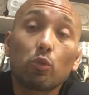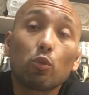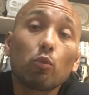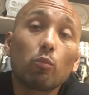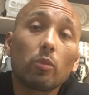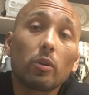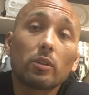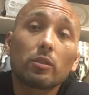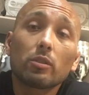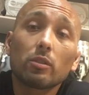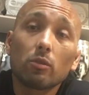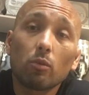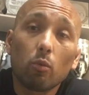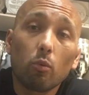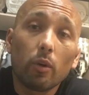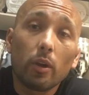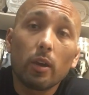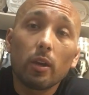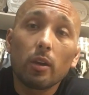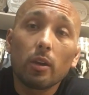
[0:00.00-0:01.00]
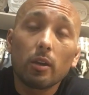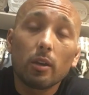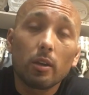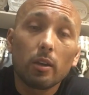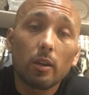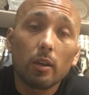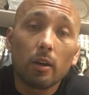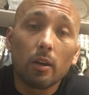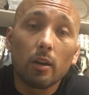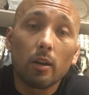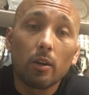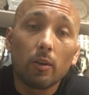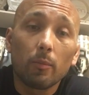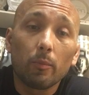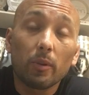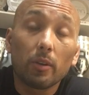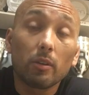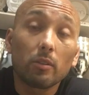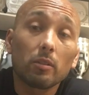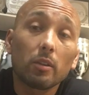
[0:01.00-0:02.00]
much in the way,
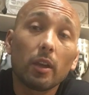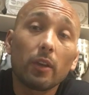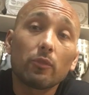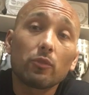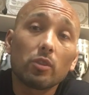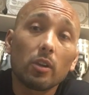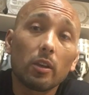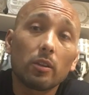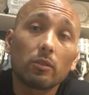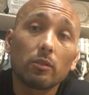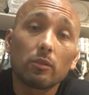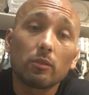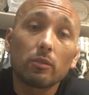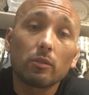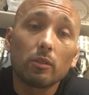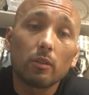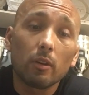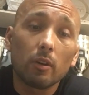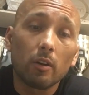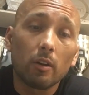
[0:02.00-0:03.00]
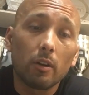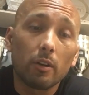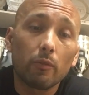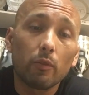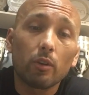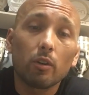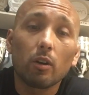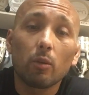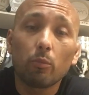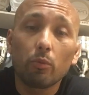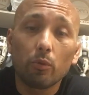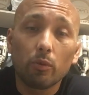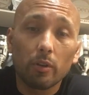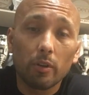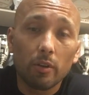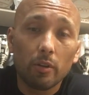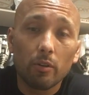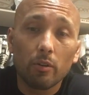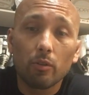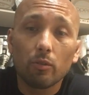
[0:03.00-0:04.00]
because life changes. Every couple of
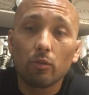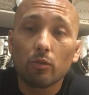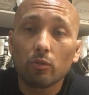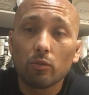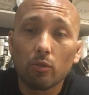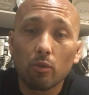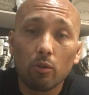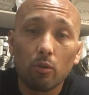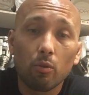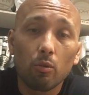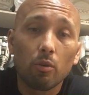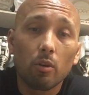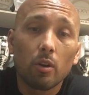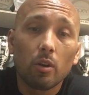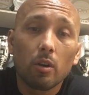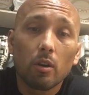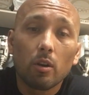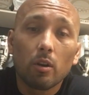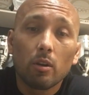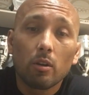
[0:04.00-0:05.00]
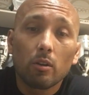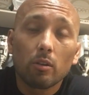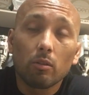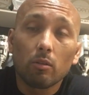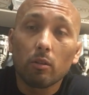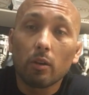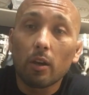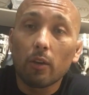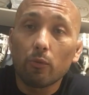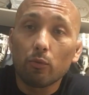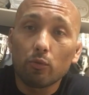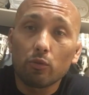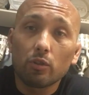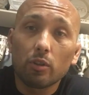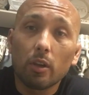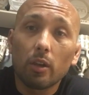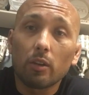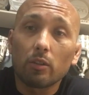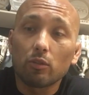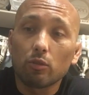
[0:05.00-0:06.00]
years or so, your life will
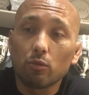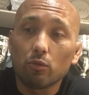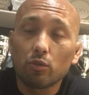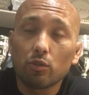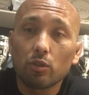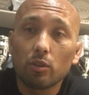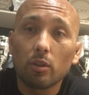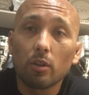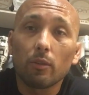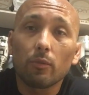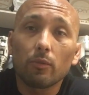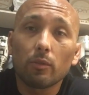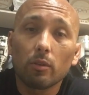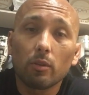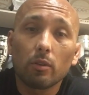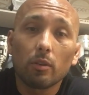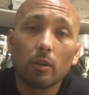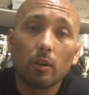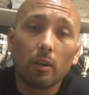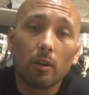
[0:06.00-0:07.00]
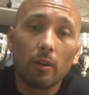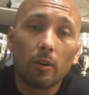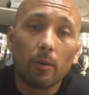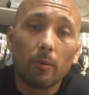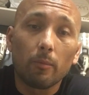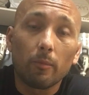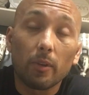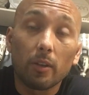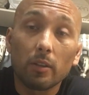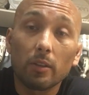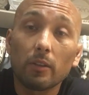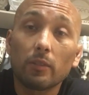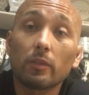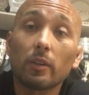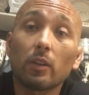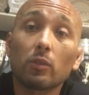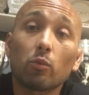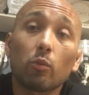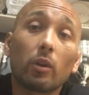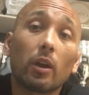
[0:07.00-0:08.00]
change. It'll shift. At least
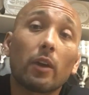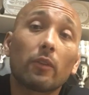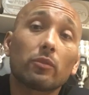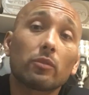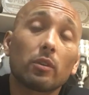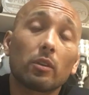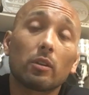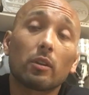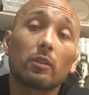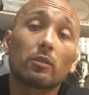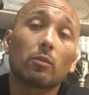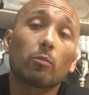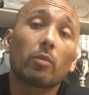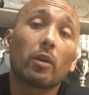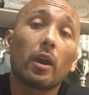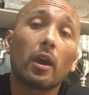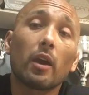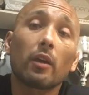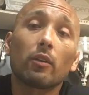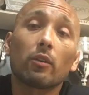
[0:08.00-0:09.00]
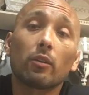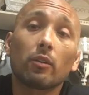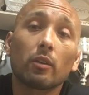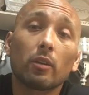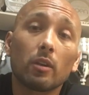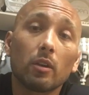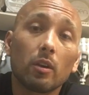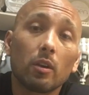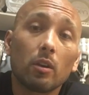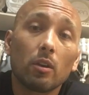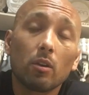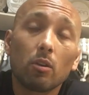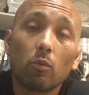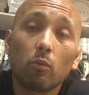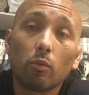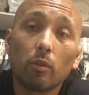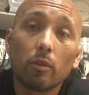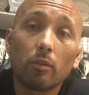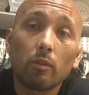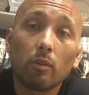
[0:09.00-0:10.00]
that's what I've seen as a pattern
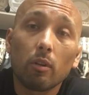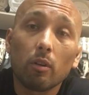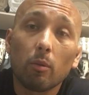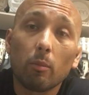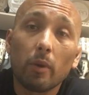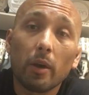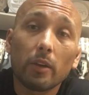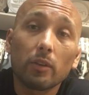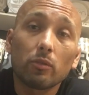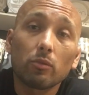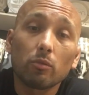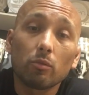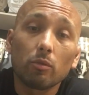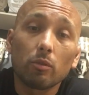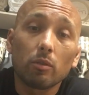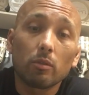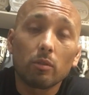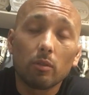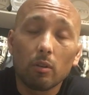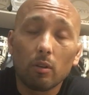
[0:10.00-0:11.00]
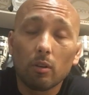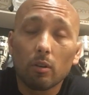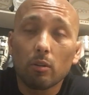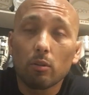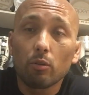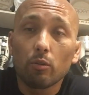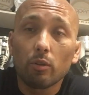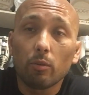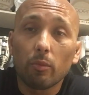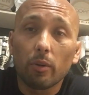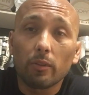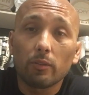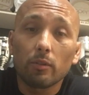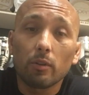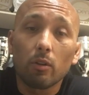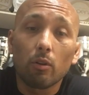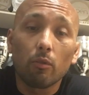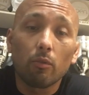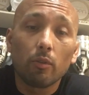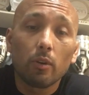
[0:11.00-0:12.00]
with all of my students, and then including
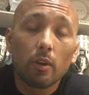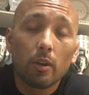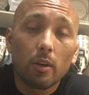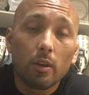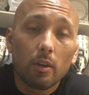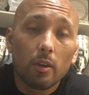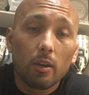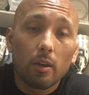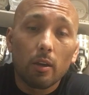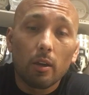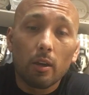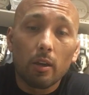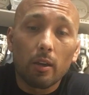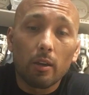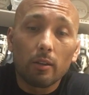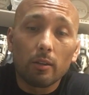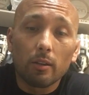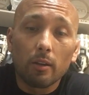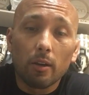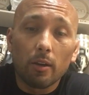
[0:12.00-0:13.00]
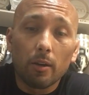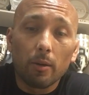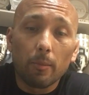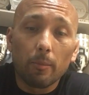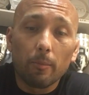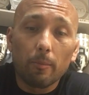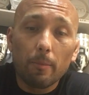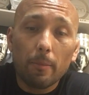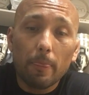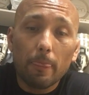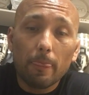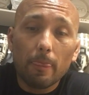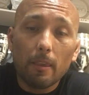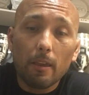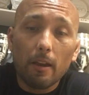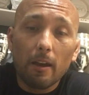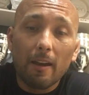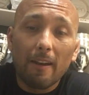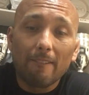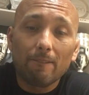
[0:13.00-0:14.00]
myself. And
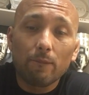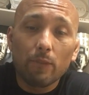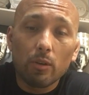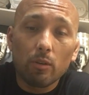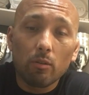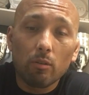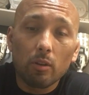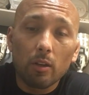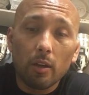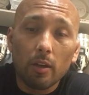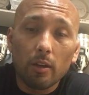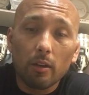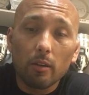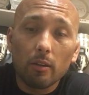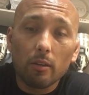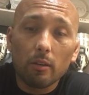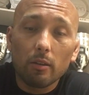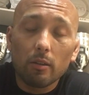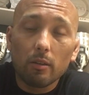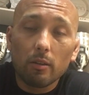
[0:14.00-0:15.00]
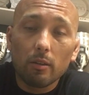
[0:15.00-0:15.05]
I feel like